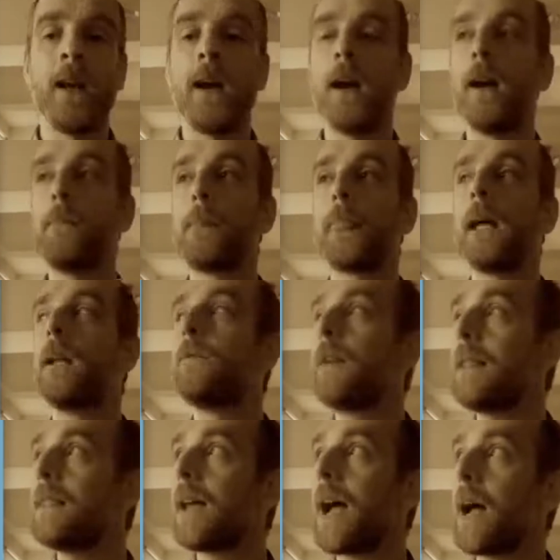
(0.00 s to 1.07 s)
An
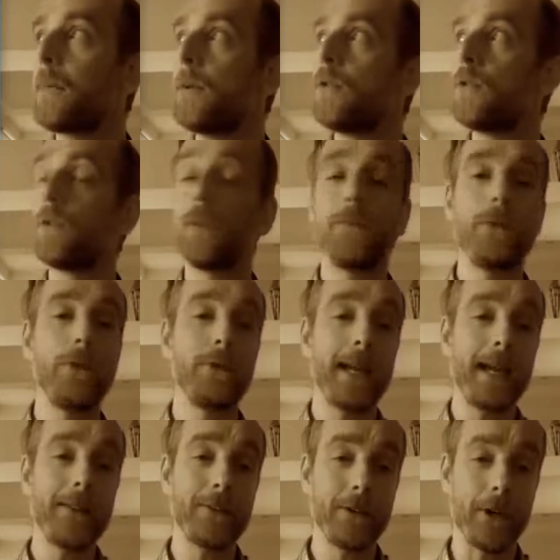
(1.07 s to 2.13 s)
event that happened just a few
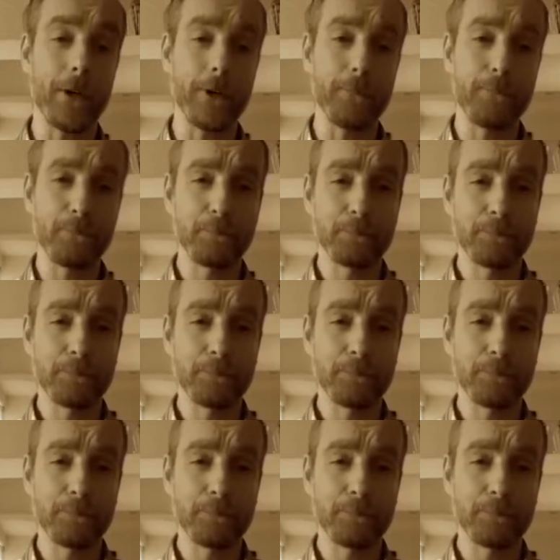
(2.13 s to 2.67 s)
days ago.